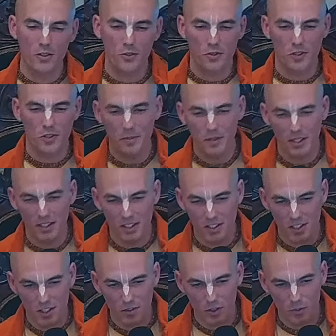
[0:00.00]
So similarly, the
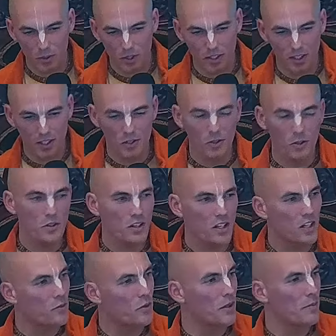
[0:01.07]
jiva, when
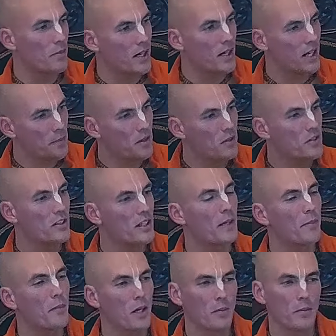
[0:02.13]
associated with the body, appears
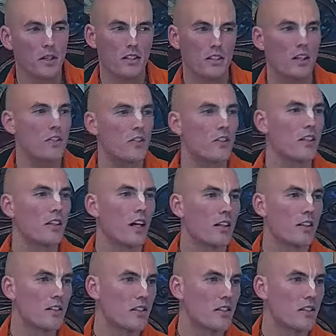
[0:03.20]
like matter, but it's actually not.